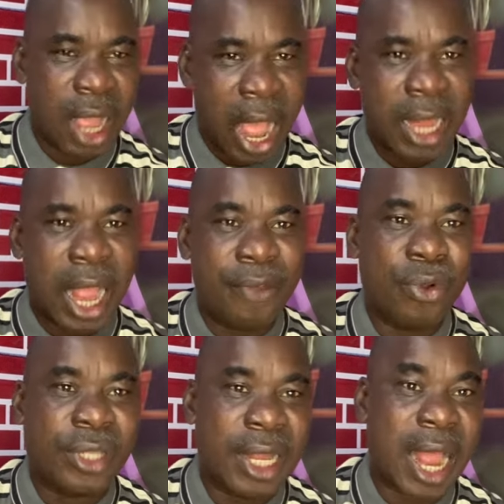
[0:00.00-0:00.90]
And they
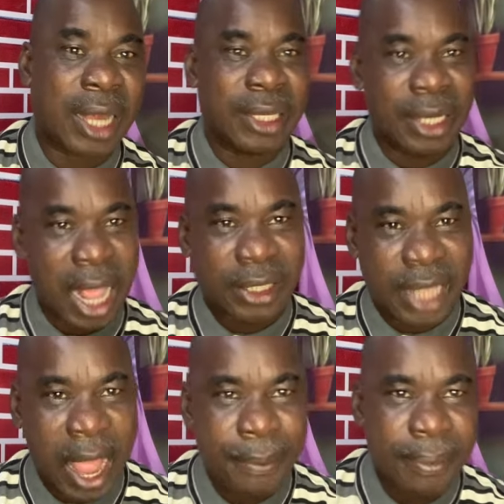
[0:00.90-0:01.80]
even say that next
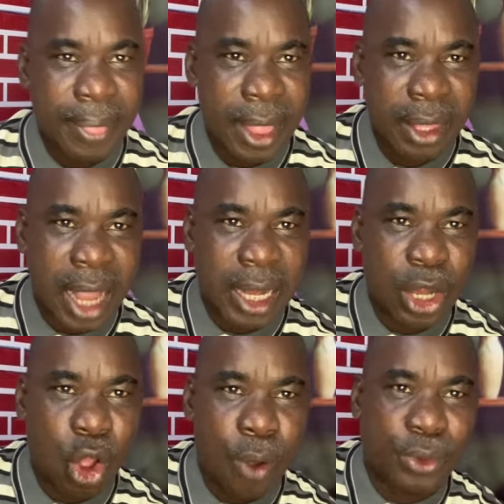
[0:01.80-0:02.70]
time that they
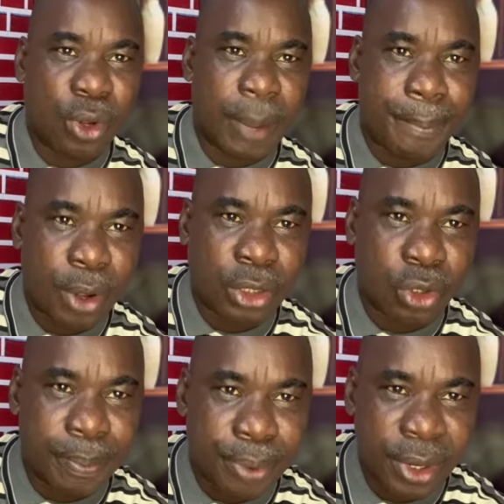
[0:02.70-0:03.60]
don't hope to report
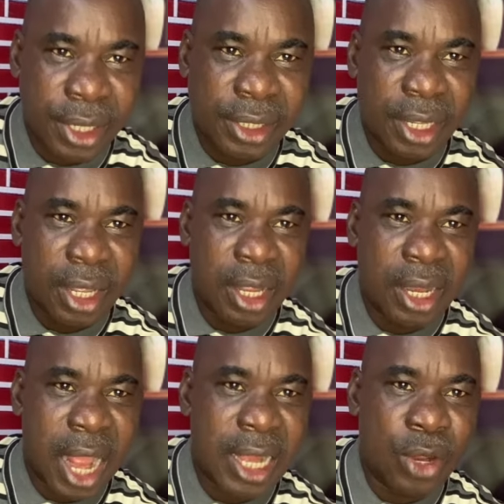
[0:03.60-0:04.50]
to the police,
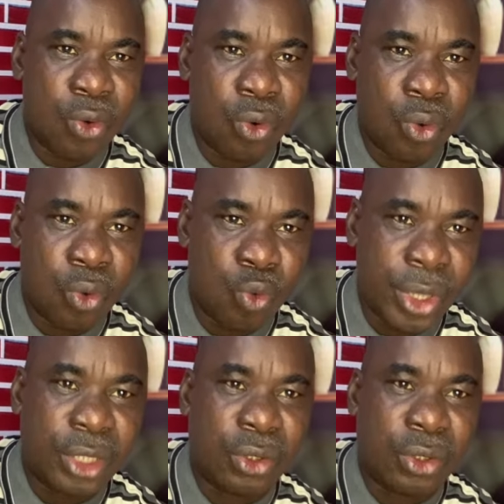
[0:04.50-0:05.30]
that they wish